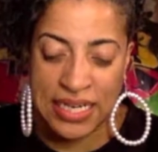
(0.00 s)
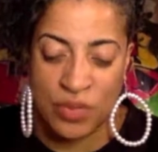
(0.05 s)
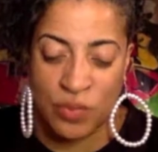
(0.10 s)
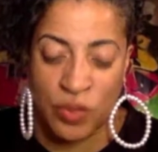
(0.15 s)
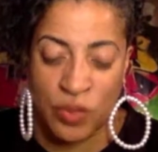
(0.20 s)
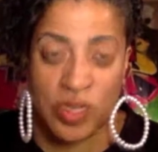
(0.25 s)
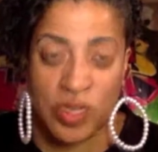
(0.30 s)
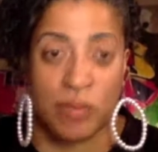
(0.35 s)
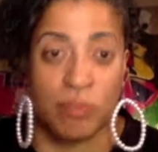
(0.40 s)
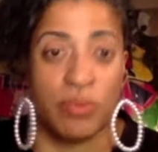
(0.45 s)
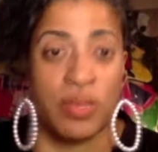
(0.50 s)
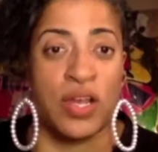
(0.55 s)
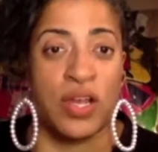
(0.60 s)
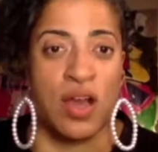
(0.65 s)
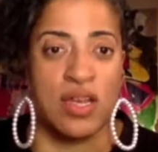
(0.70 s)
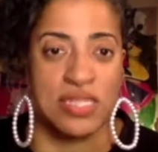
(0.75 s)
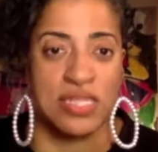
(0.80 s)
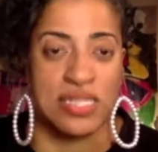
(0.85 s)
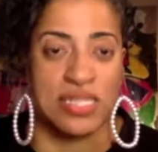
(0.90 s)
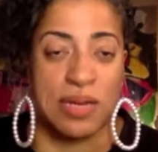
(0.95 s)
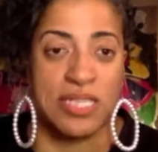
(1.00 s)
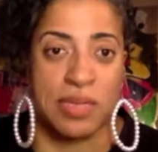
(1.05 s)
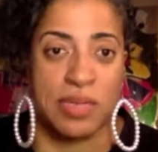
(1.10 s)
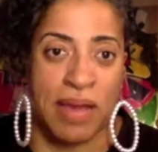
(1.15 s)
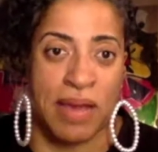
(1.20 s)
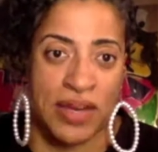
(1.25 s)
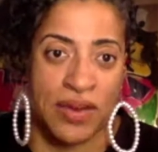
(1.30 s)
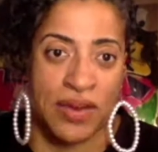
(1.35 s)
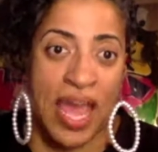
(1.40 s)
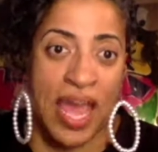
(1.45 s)
we're going to bring on subject
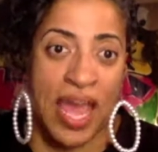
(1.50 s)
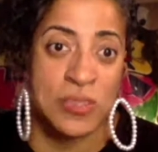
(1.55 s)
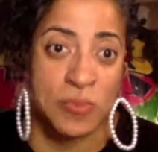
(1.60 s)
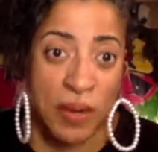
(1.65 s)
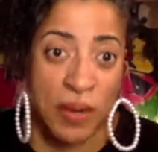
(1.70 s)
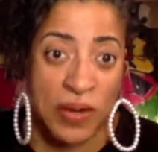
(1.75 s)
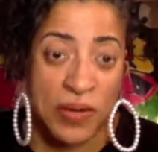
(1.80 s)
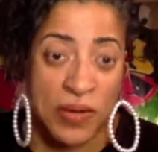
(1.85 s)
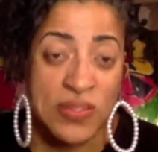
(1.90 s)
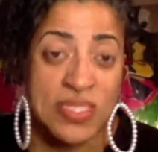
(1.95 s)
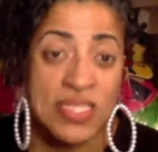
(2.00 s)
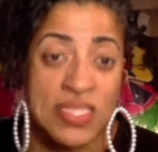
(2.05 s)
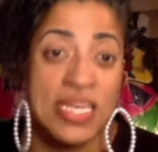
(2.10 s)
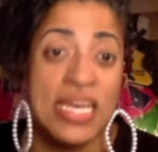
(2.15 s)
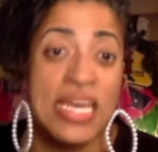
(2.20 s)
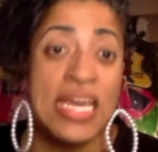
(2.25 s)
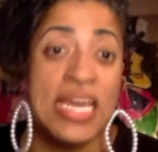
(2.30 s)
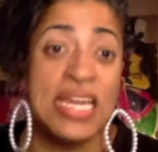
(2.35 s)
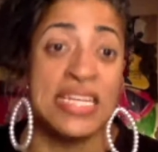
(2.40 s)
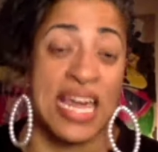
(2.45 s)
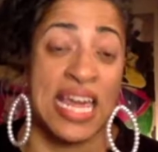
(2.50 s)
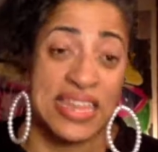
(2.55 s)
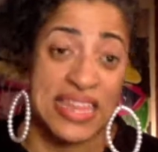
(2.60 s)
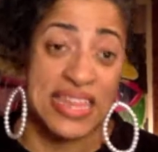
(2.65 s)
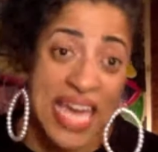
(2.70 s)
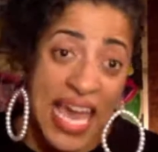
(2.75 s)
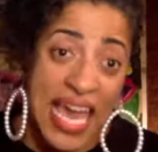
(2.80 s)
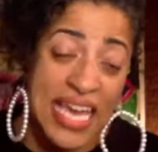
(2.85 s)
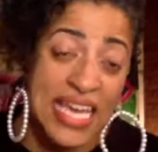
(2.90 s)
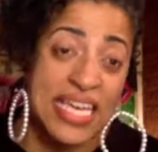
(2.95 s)
matter experts that
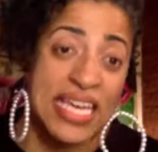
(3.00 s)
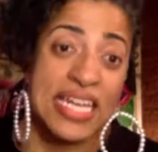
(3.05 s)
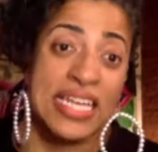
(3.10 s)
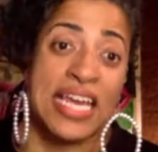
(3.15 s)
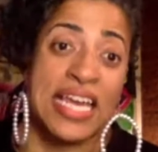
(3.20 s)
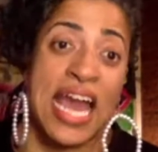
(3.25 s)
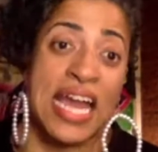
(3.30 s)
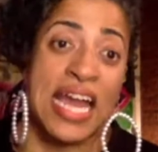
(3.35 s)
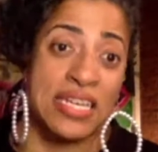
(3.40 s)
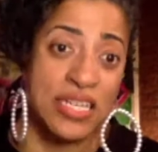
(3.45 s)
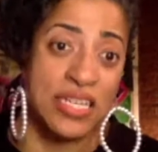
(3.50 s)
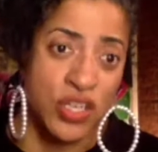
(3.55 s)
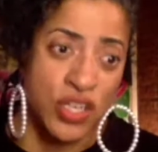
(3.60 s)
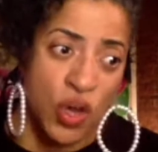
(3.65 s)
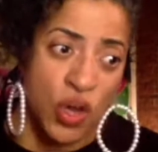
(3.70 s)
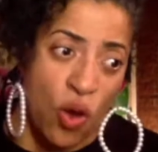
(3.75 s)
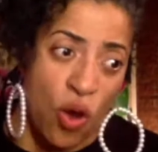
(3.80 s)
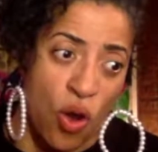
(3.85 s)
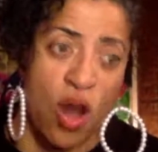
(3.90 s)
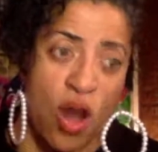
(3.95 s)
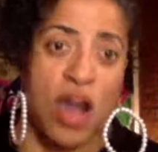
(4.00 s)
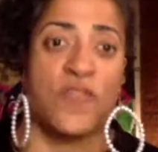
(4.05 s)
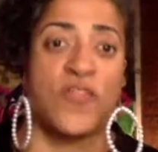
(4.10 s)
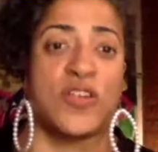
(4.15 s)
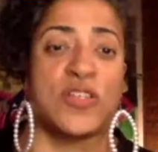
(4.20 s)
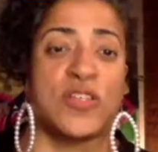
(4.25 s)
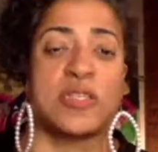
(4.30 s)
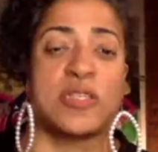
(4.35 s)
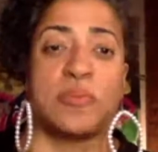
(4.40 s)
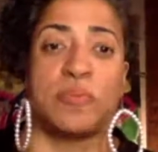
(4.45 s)
they can kind of,
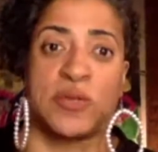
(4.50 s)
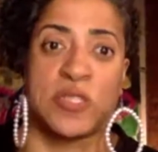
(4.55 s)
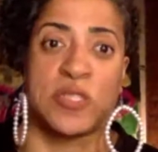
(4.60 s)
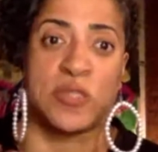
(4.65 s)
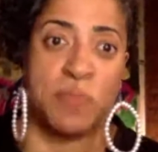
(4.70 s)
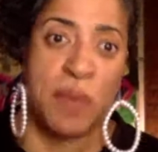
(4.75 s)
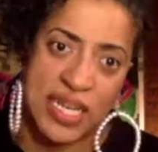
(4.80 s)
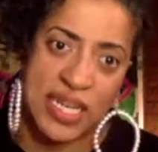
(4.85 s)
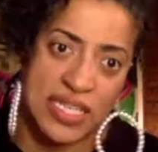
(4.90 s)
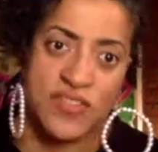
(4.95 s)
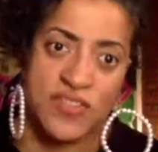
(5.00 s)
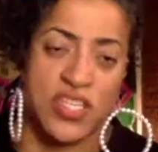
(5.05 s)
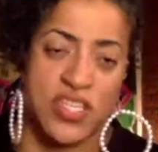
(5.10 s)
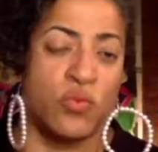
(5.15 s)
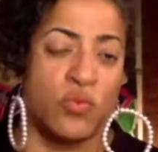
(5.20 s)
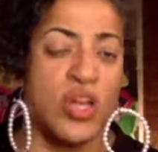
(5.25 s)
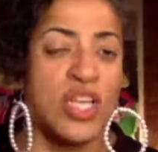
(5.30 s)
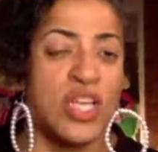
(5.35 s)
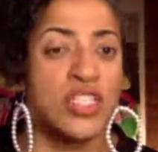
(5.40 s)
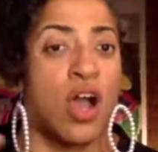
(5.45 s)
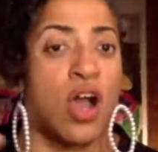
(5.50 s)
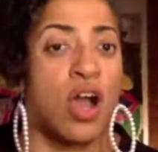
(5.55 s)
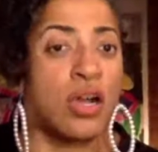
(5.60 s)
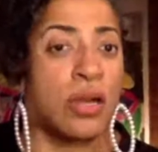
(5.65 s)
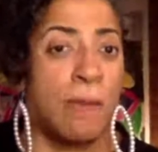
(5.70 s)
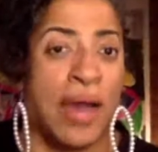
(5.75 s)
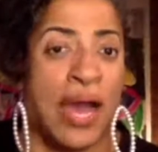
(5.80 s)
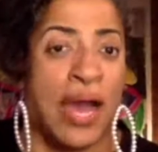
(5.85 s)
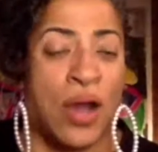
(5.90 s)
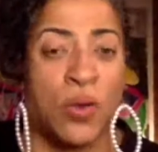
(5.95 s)
offer some perspective. So we talk
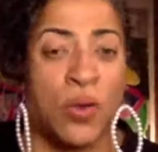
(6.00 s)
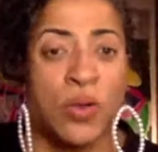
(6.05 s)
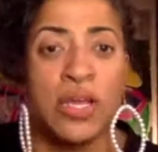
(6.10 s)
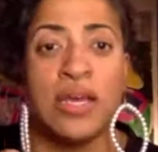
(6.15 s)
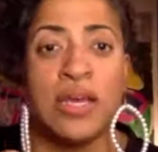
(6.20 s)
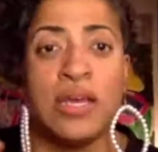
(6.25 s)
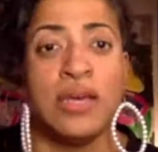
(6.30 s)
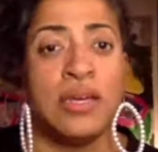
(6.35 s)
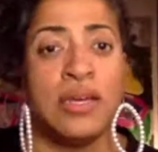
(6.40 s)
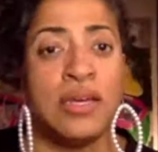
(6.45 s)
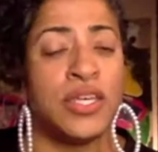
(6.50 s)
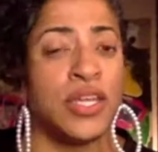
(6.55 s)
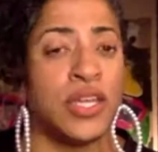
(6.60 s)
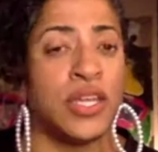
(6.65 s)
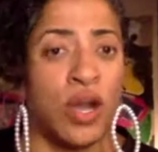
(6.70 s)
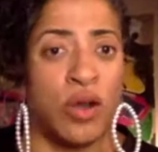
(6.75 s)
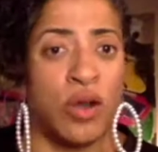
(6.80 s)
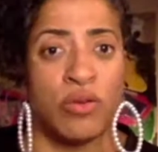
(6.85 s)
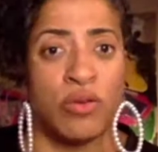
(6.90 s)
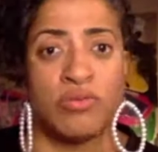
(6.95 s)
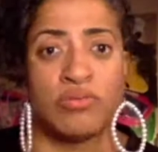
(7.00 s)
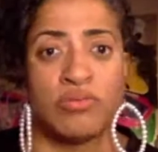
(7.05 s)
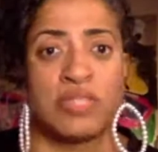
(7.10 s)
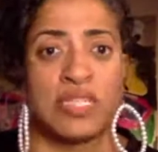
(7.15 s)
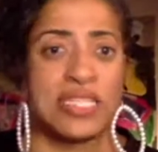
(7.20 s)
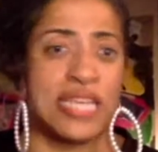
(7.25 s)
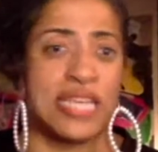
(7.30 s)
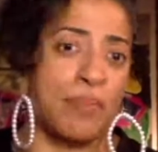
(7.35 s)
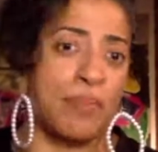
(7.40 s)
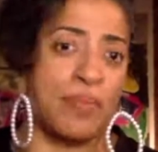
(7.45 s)
about, the
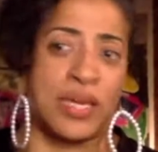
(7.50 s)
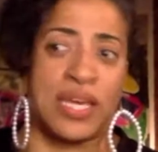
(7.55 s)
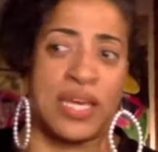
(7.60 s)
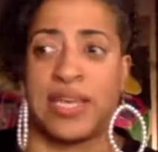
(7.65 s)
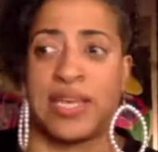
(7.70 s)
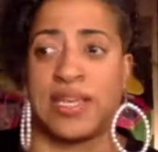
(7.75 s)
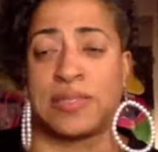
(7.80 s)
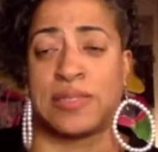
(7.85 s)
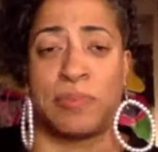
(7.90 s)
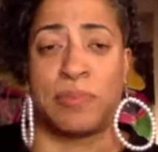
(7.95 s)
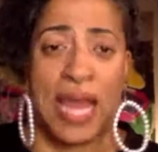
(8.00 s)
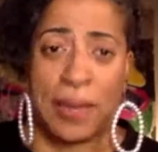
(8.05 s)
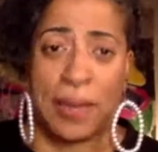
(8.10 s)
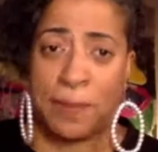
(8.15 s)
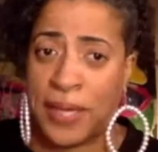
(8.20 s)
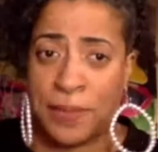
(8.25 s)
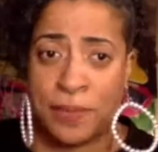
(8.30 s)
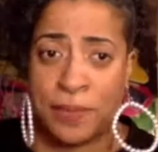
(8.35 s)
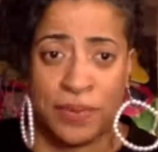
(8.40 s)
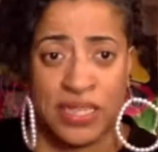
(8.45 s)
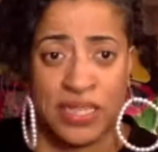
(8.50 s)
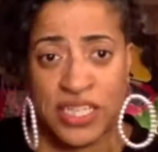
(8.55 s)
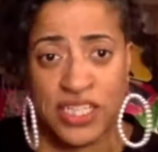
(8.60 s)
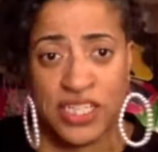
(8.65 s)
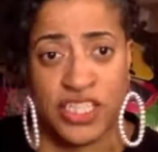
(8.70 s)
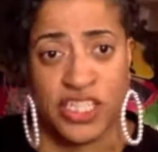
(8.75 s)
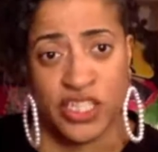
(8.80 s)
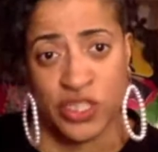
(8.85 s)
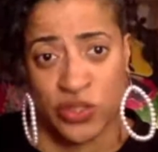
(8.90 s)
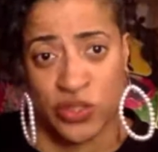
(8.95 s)
topic is Black people and
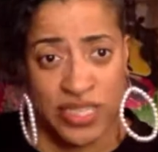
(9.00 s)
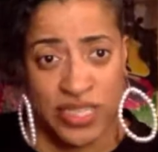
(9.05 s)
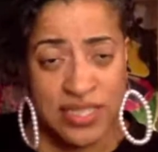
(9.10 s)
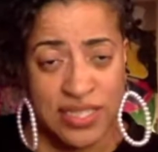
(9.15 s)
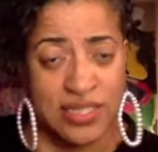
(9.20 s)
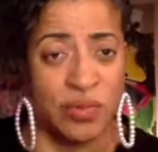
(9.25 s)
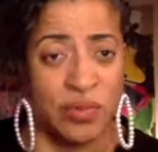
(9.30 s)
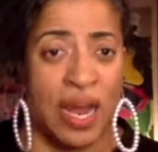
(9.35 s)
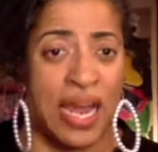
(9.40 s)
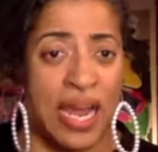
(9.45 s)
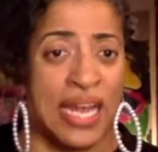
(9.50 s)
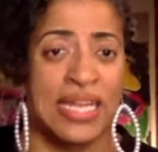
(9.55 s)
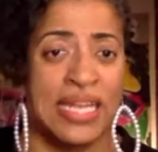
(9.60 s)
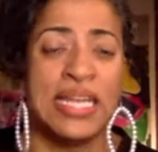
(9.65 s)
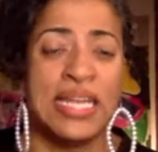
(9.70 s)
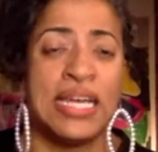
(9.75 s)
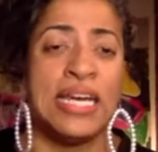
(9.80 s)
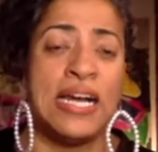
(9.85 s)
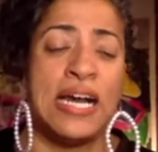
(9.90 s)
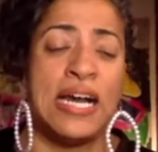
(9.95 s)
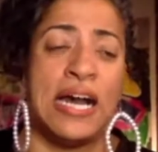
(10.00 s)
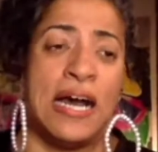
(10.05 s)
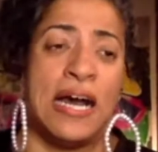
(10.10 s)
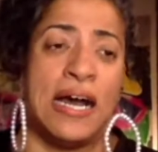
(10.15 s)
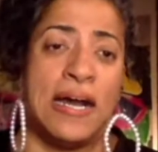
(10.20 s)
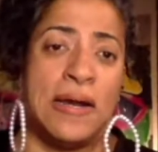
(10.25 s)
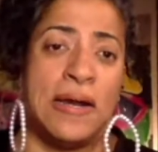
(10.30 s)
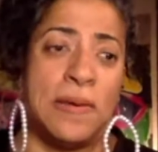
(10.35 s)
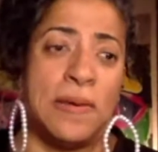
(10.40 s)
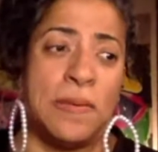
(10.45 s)
insurance, right?
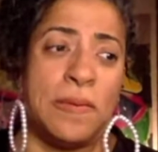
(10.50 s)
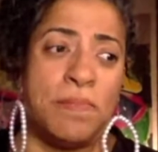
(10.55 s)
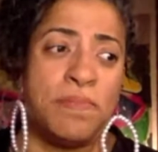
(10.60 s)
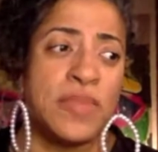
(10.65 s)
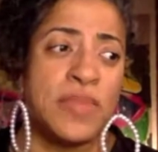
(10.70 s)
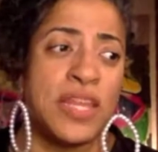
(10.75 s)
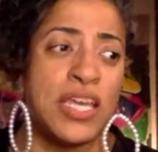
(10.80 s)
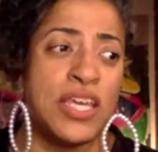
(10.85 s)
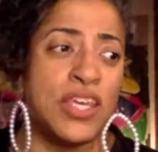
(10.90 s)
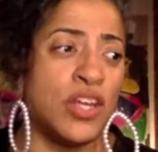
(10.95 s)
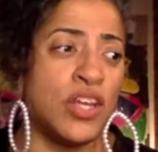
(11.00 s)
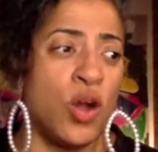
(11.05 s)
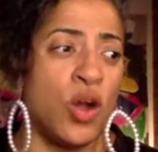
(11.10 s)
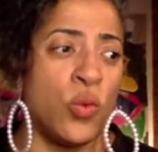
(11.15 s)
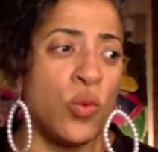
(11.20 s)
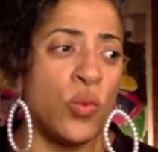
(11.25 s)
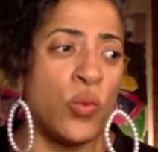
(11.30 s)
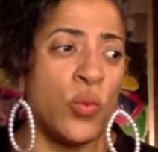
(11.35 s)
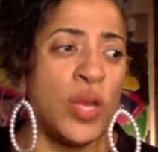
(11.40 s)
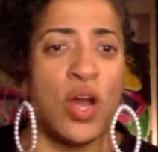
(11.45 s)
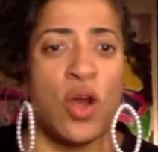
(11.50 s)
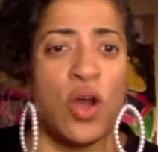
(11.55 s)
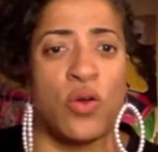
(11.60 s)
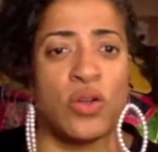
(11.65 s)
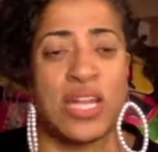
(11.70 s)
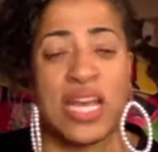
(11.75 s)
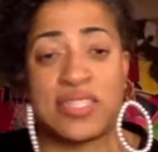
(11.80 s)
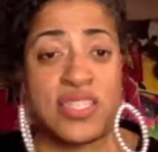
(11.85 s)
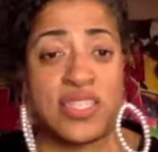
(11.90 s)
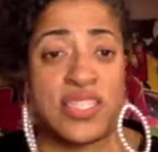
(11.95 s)
We don't
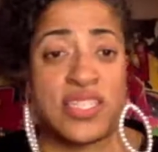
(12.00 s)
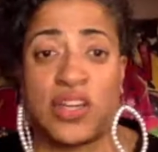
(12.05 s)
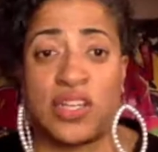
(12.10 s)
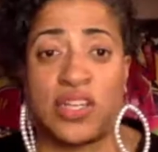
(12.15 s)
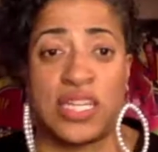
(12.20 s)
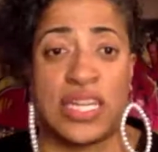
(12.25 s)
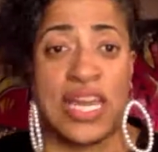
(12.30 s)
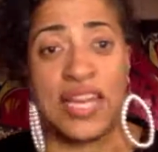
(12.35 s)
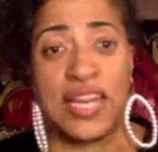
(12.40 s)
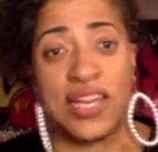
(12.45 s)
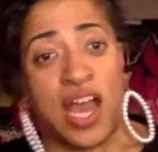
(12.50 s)
necessarily